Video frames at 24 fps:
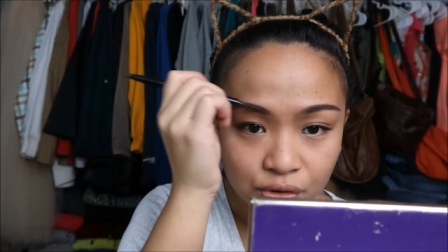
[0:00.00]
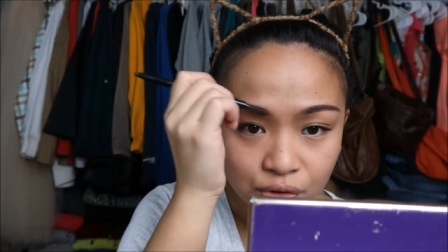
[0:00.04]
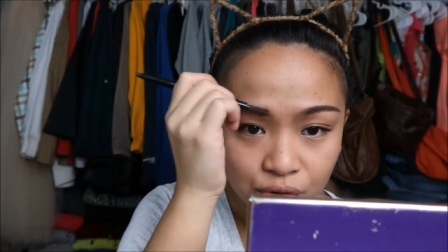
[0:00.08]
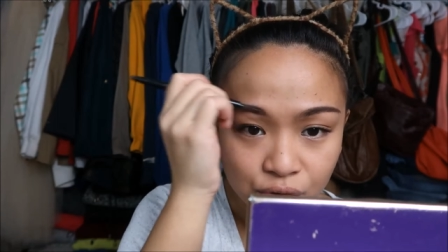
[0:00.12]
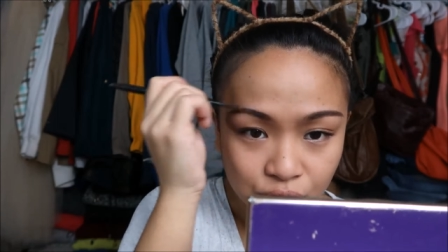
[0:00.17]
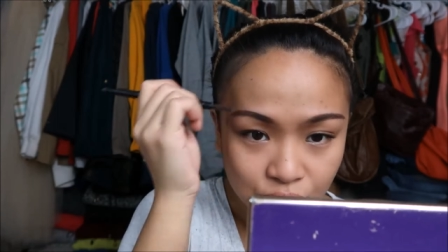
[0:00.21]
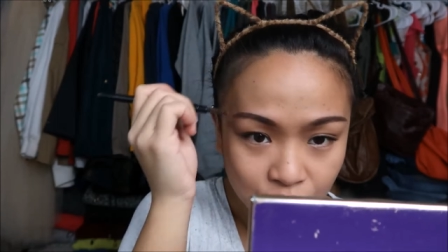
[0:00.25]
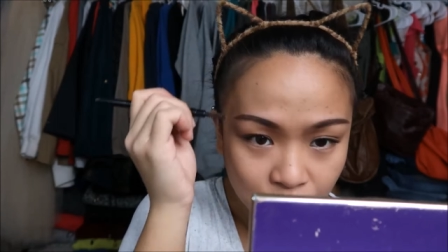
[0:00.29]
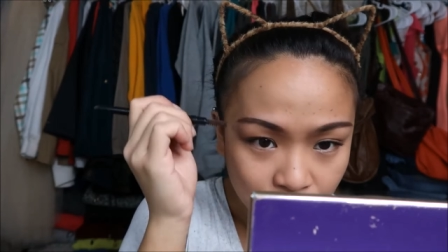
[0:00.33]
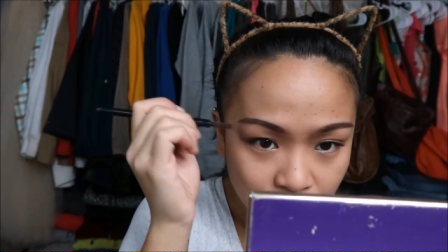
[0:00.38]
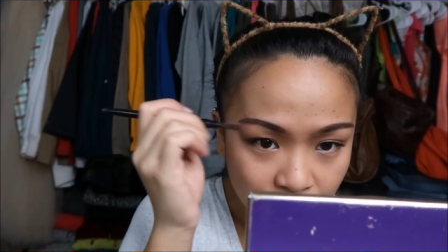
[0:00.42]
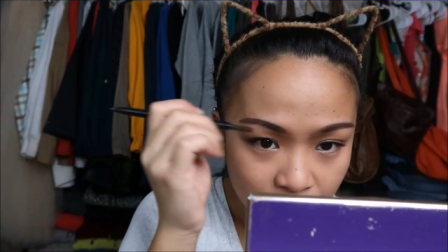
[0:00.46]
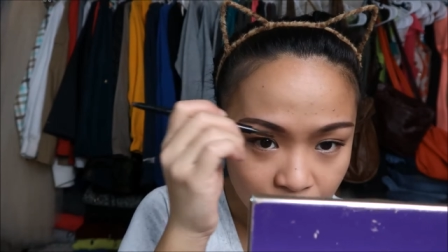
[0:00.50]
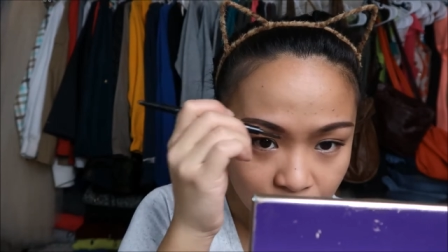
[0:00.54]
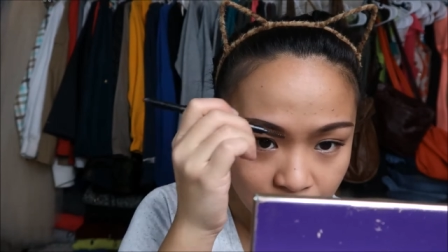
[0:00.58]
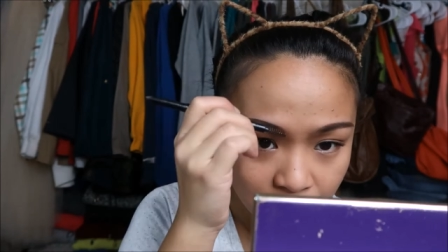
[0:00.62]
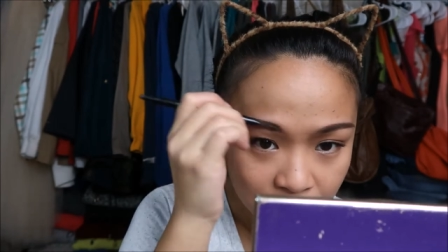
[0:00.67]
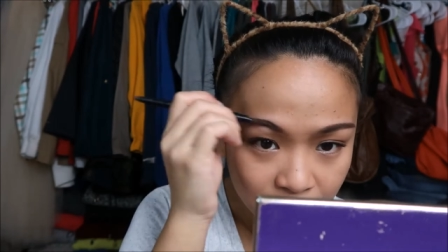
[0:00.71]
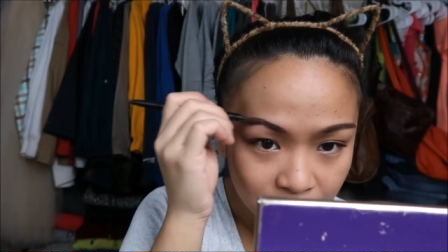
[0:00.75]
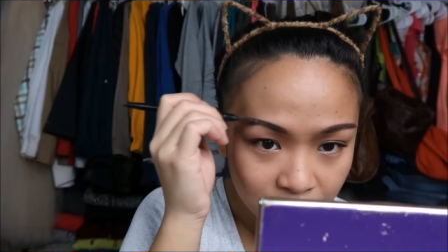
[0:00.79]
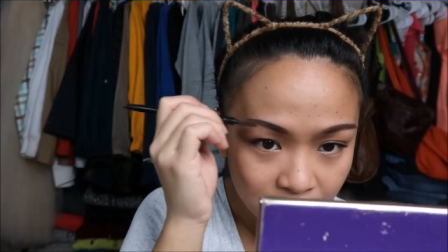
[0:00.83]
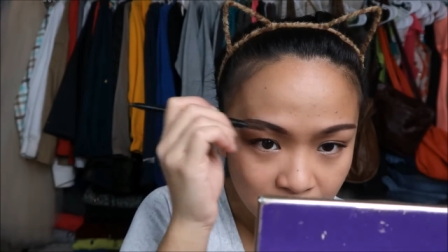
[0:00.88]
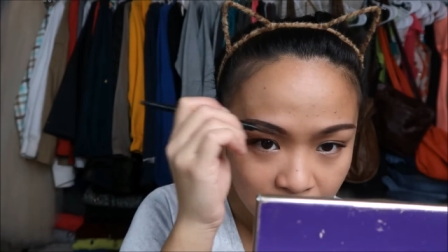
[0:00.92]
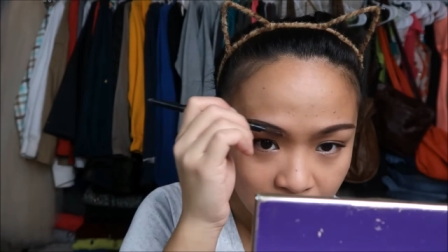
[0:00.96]
So I
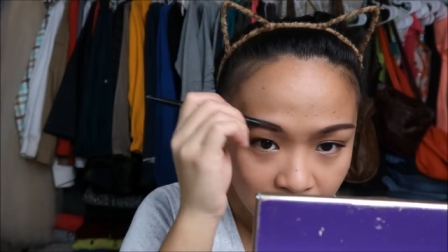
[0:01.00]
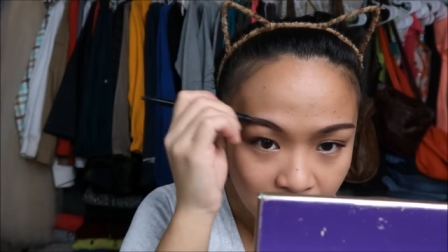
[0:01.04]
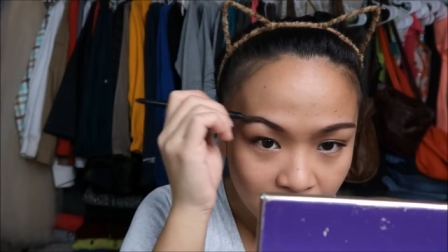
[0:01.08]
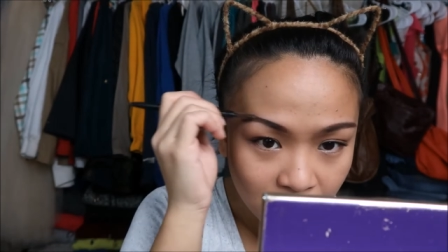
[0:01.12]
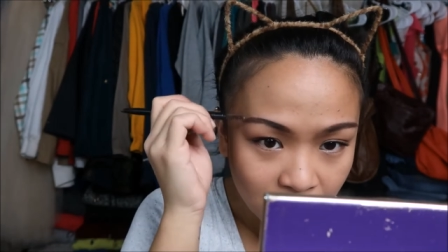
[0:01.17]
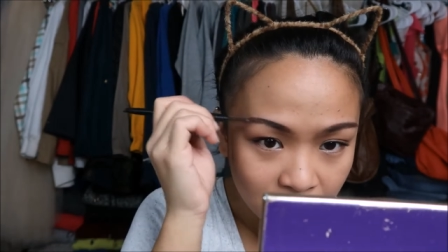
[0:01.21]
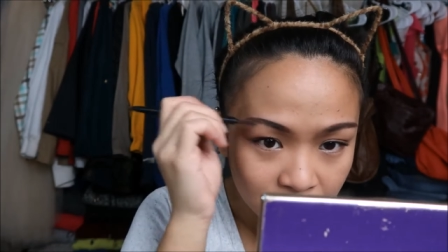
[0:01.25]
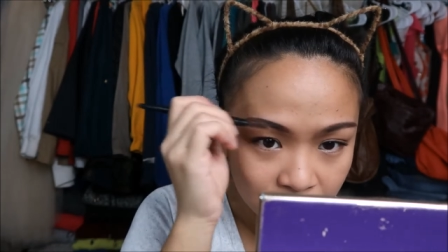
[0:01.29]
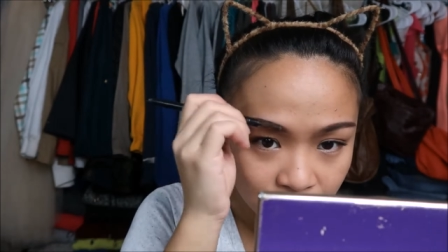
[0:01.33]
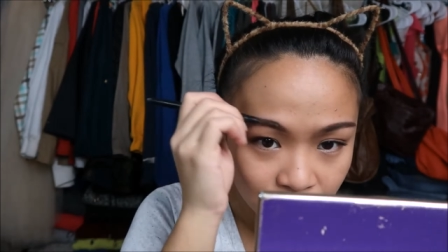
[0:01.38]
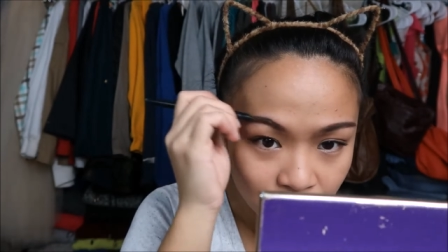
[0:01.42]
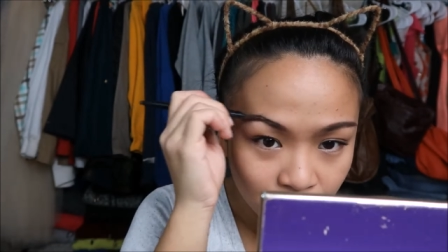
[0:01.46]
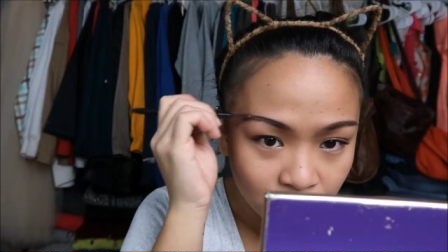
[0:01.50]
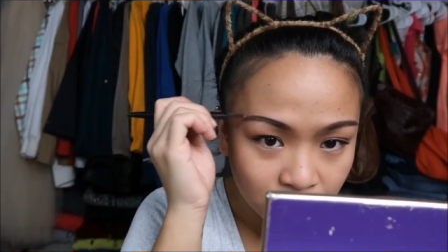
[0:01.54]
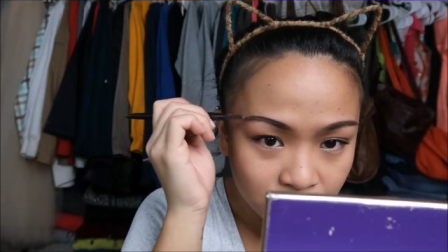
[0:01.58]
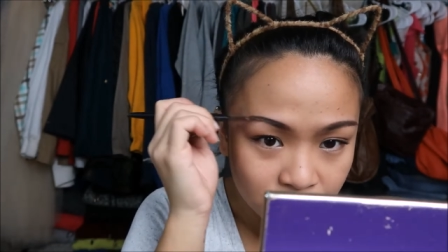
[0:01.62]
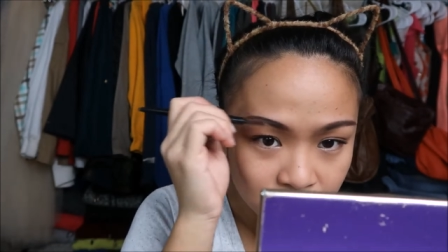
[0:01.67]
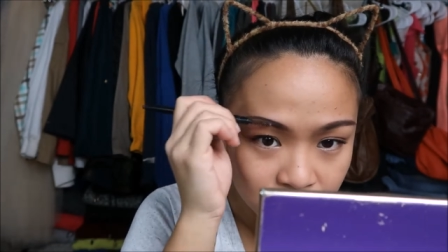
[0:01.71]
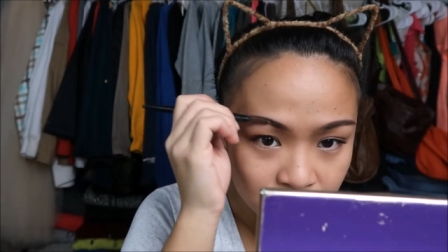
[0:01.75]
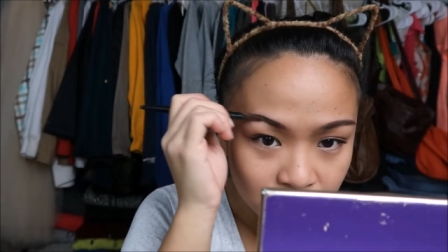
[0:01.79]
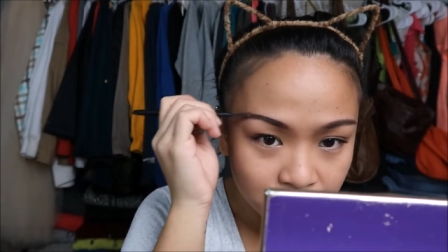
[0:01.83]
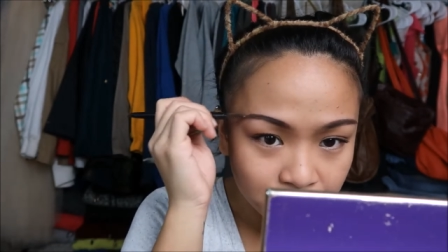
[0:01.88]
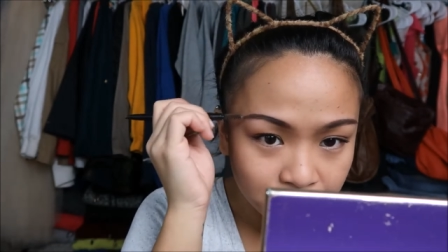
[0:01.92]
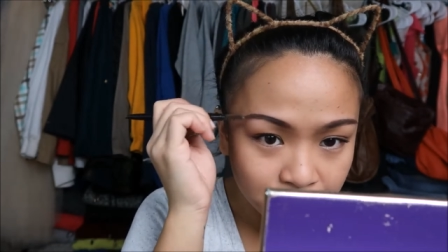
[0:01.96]
went there, and of
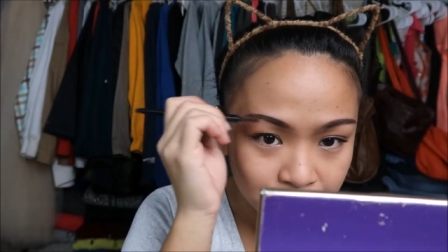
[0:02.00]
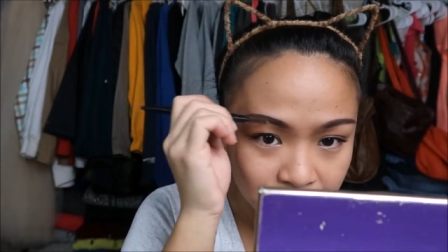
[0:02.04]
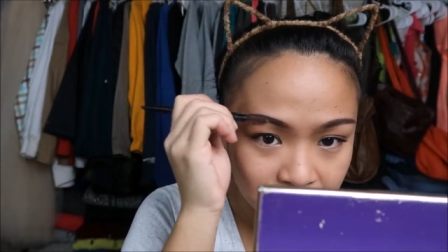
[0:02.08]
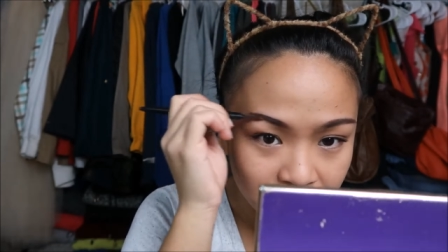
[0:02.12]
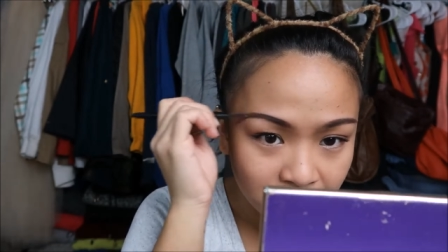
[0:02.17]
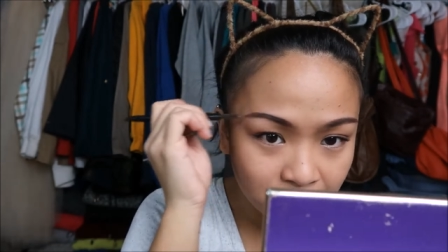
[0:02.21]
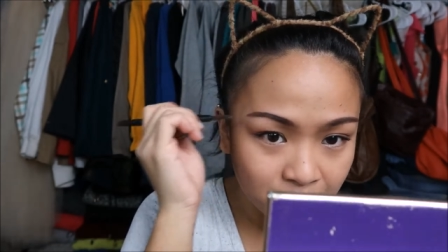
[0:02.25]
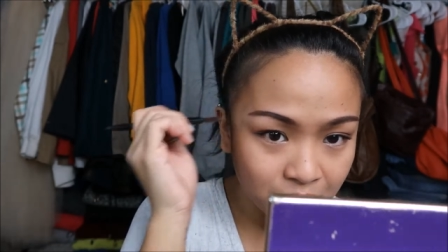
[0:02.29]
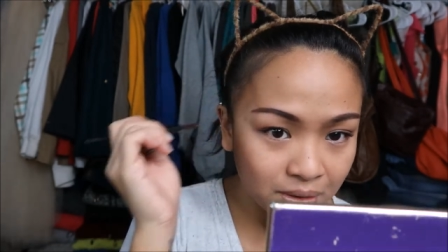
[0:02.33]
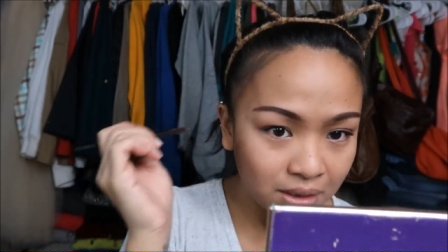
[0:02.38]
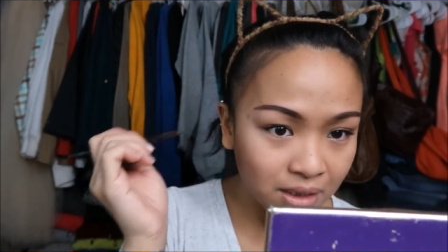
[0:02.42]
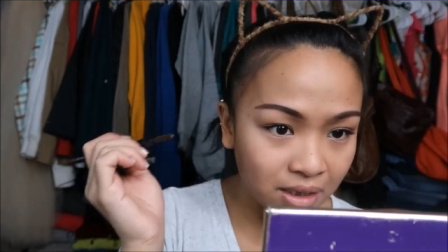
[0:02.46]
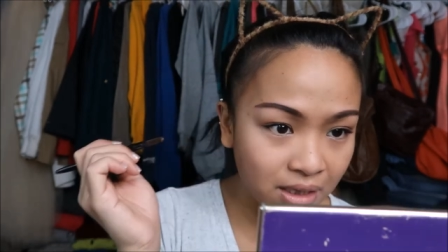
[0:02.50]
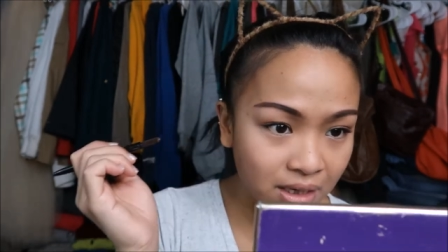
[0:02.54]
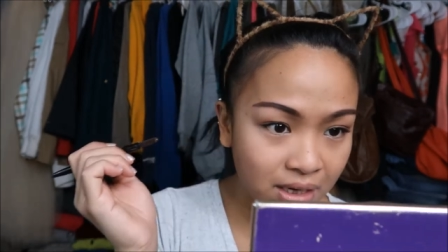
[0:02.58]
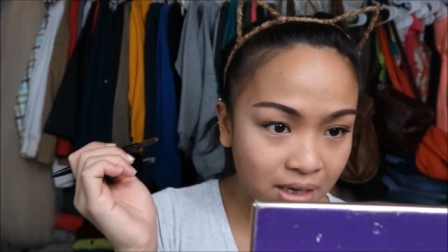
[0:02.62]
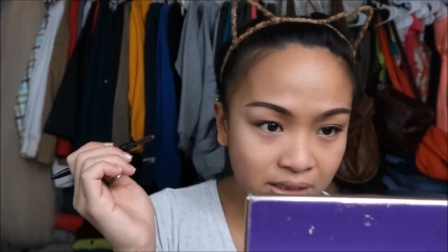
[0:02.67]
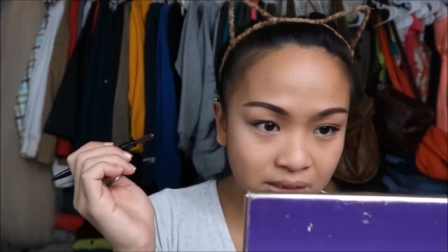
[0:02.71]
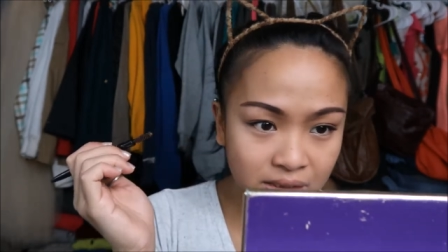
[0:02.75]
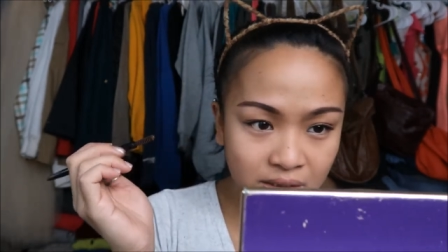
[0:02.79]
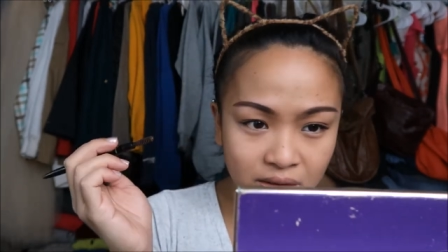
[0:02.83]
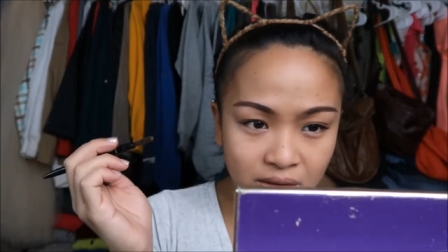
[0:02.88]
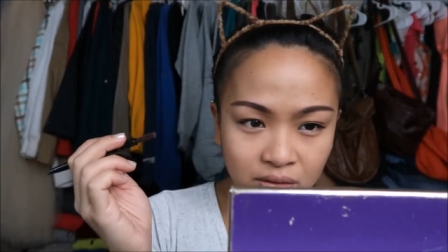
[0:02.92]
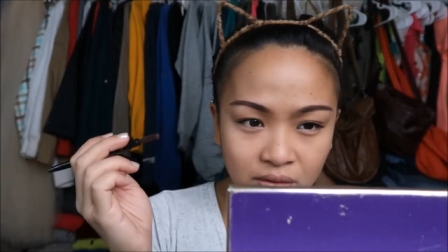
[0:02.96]
course, being me,
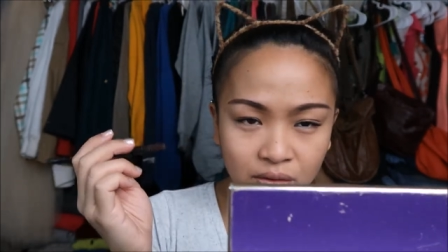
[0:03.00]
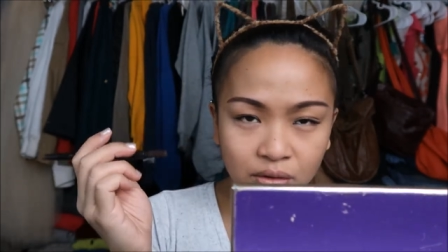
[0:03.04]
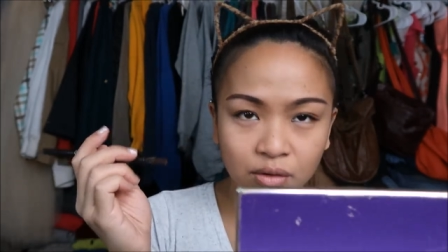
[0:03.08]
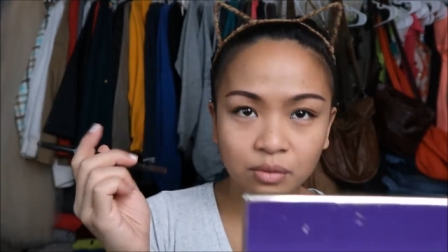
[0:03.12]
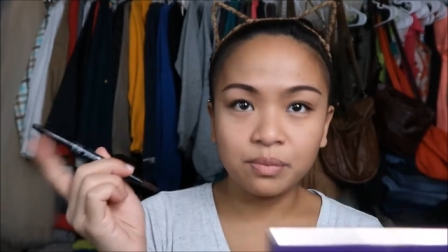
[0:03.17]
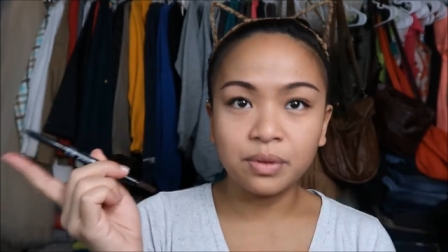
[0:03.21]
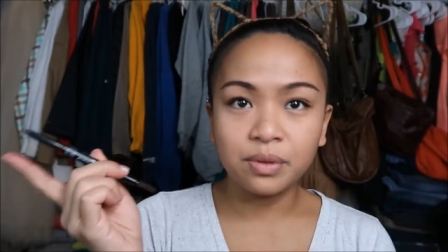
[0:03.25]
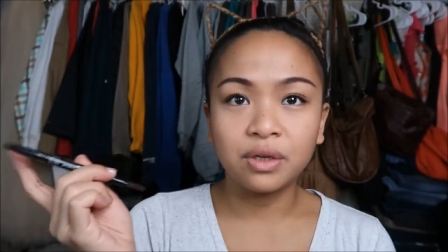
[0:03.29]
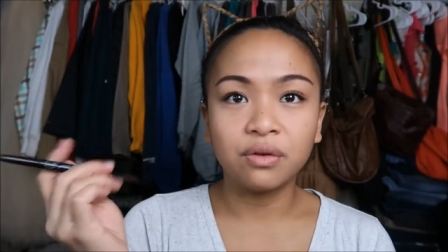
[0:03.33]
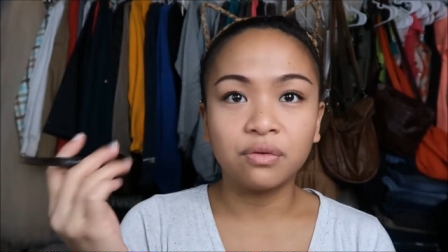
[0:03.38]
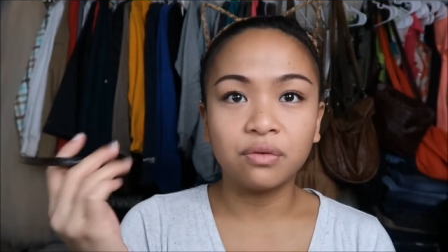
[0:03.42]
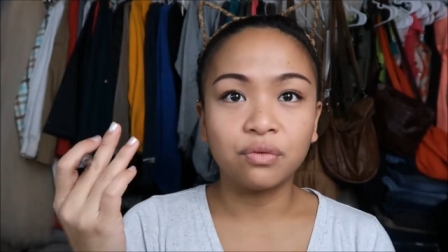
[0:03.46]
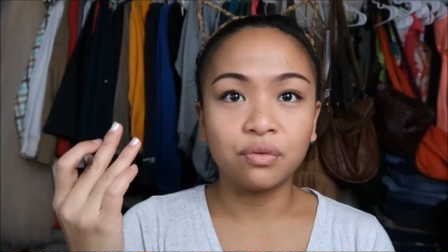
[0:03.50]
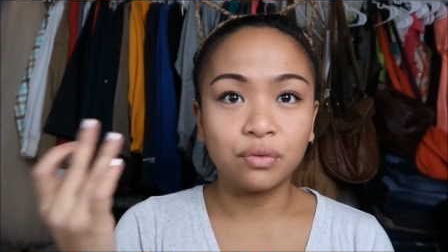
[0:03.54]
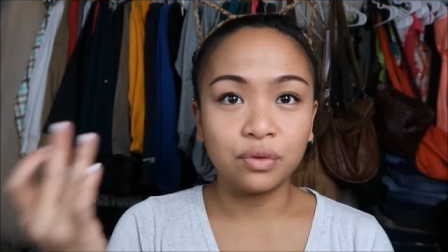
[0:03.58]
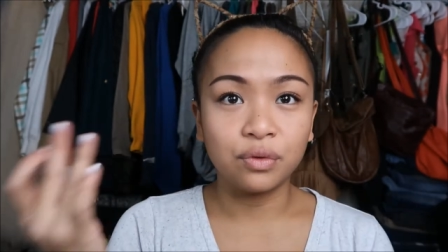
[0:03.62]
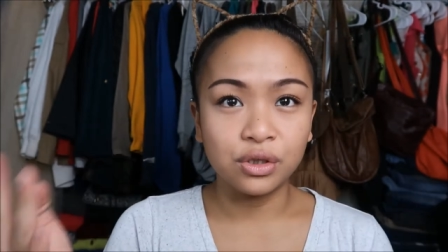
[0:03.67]
I did a little bit of